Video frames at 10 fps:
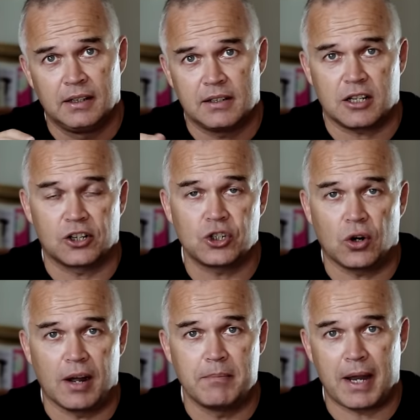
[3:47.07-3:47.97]
It's like a
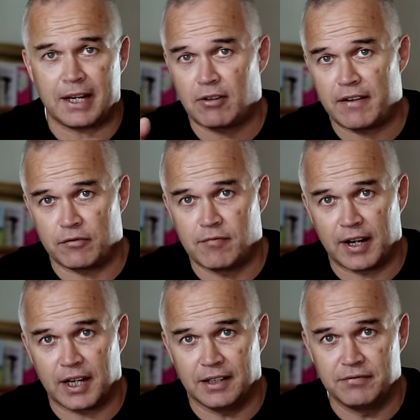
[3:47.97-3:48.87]
shotgun mic, great for run
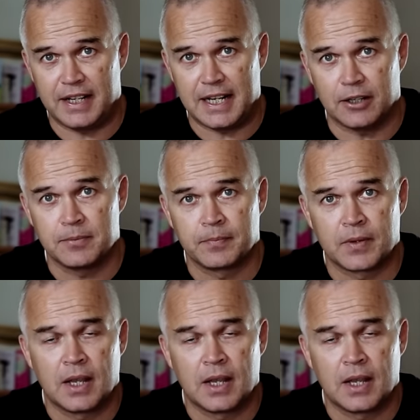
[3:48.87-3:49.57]
and gun video.